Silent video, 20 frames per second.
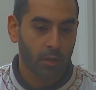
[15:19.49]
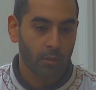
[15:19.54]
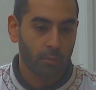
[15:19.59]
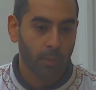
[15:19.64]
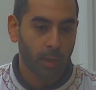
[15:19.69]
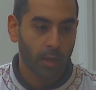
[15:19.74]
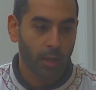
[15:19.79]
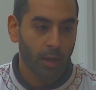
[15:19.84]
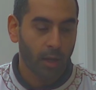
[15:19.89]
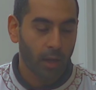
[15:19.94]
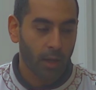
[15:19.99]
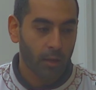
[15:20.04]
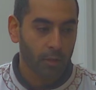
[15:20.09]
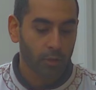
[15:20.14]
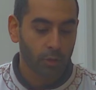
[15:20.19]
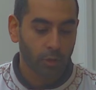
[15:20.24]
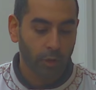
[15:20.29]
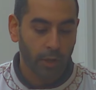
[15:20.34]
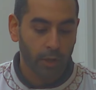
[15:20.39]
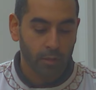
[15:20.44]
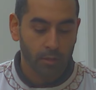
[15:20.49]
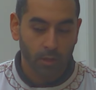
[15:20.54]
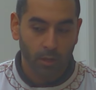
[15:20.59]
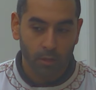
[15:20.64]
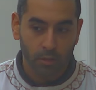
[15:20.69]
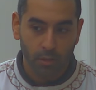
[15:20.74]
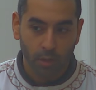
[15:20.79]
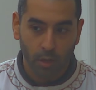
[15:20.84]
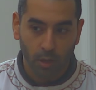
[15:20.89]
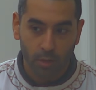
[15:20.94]
May God grant
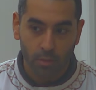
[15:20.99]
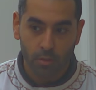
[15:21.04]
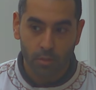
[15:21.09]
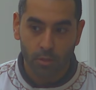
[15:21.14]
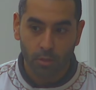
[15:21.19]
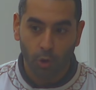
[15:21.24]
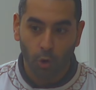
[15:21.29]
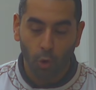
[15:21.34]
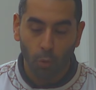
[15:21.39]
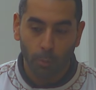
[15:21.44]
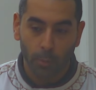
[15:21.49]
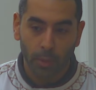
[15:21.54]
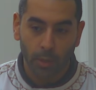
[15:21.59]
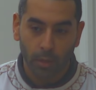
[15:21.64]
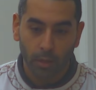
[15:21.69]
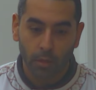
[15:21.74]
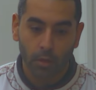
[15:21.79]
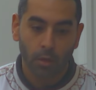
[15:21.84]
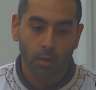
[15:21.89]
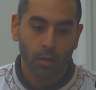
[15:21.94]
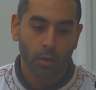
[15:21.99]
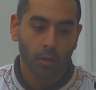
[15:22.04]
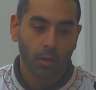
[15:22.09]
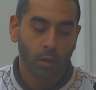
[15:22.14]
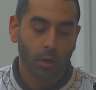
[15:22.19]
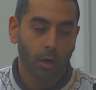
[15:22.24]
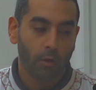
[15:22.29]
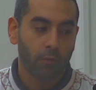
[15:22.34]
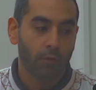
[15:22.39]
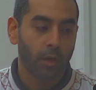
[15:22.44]
unto us the opening
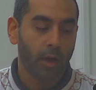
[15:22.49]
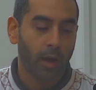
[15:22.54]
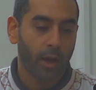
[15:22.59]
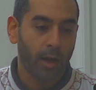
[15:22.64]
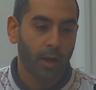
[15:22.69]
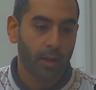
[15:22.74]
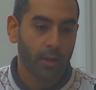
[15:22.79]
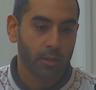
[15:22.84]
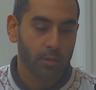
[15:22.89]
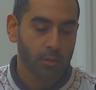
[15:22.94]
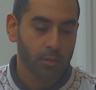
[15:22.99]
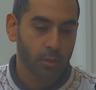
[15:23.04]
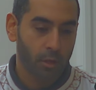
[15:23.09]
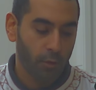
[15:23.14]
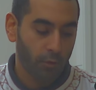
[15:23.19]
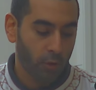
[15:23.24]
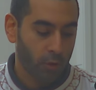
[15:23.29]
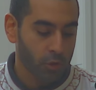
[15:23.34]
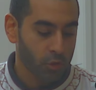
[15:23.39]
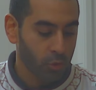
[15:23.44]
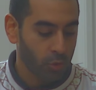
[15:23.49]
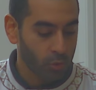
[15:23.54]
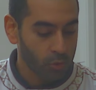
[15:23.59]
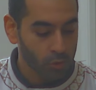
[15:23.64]
of the eyes of our souls.